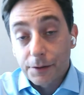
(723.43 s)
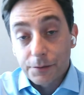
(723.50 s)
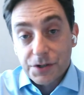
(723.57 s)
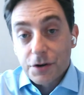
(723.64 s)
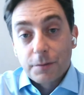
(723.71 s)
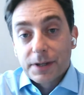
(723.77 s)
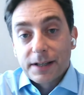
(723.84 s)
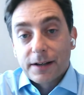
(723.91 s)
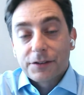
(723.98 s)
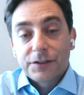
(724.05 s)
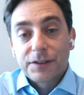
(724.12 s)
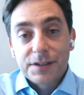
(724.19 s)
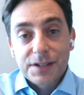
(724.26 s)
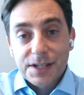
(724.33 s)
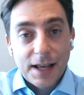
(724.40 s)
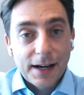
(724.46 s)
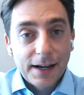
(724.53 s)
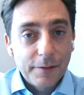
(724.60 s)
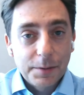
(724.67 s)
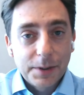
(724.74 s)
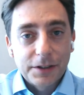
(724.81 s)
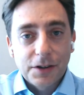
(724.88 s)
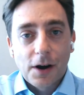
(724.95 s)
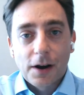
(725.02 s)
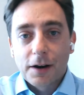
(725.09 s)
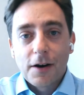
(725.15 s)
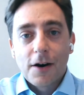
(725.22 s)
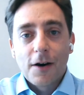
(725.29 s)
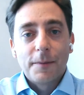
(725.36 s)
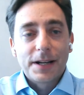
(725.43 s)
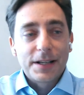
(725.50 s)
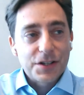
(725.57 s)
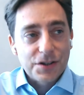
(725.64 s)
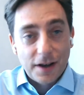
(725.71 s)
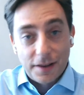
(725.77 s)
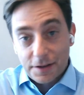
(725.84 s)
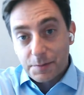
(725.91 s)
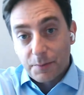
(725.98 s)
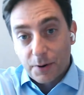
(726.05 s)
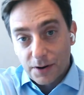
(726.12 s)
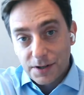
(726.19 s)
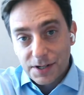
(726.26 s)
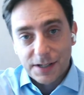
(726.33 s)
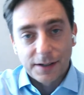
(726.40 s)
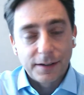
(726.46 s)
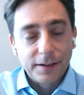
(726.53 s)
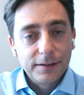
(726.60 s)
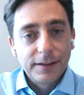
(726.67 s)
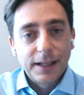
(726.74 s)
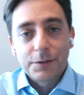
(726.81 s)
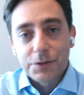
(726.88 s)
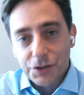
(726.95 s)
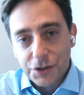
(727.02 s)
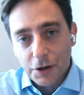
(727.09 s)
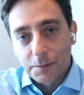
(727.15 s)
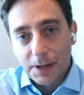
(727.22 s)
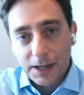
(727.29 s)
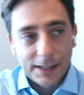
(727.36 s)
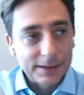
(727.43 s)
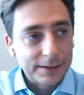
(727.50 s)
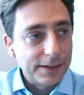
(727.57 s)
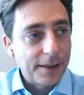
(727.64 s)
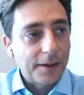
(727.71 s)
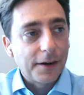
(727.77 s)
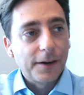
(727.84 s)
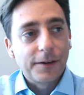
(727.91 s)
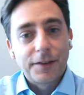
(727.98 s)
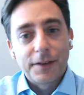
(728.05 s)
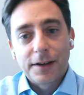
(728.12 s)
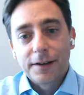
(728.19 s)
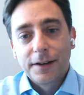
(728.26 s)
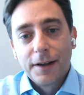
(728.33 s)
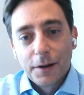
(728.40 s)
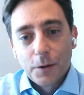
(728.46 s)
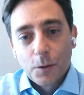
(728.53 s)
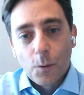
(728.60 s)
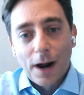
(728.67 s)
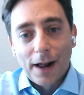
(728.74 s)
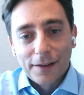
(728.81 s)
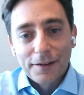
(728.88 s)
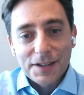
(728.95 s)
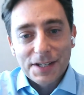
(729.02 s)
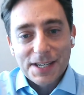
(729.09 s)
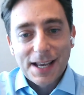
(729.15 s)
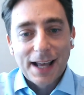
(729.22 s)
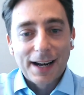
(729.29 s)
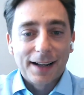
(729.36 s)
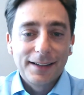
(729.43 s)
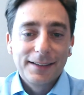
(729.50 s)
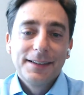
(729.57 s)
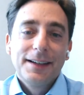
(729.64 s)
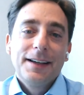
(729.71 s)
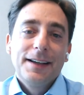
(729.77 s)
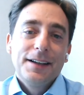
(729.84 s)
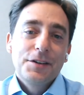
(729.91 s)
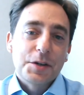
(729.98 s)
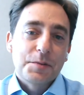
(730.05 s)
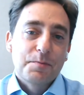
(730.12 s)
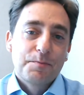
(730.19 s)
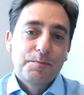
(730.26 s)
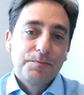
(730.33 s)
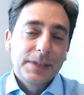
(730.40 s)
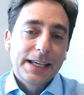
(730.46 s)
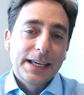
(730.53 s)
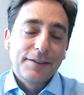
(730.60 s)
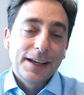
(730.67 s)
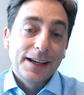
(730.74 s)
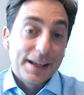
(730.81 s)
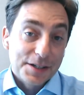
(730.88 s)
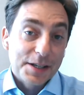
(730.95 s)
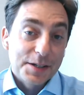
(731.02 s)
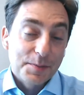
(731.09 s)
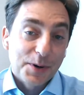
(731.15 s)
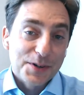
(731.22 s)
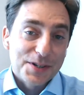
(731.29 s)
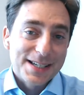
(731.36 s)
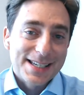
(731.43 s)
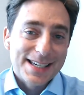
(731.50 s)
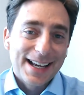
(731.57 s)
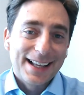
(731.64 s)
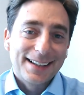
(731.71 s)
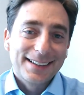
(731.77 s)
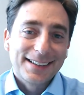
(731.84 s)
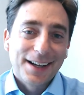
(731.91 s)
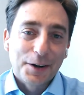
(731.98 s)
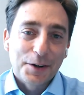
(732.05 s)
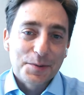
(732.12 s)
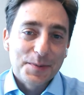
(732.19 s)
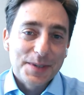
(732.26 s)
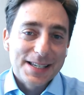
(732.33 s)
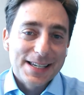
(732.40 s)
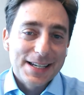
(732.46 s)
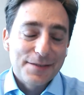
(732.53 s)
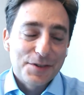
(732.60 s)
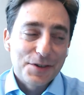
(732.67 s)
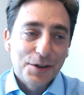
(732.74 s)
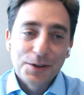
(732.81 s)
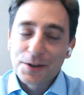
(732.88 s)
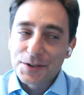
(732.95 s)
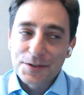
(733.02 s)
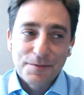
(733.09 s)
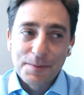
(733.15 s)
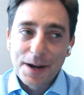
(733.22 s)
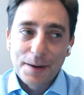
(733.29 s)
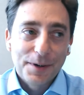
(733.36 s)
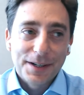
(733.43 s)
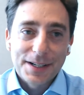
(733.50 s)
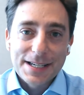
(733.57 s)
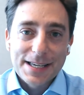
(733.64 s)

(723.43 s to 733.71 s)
There was nobody else in the Senate. Everybody had gone home. And he saw this person, and it was Joe Biden, there in the well of the Senate, just giving, as this person said, Congressman Steve Solaris remembered it.